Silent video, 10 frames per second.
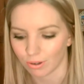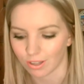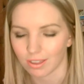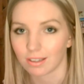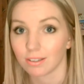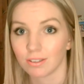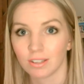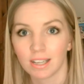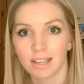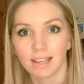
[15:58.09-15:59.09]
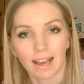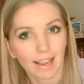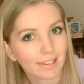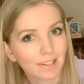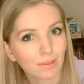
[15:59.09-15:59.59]
rather than
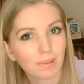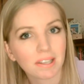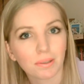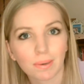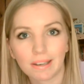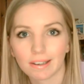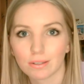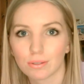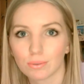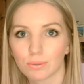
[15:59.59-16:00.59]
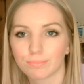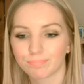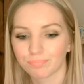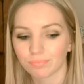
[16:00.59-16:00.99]
hiding it away in the winter. So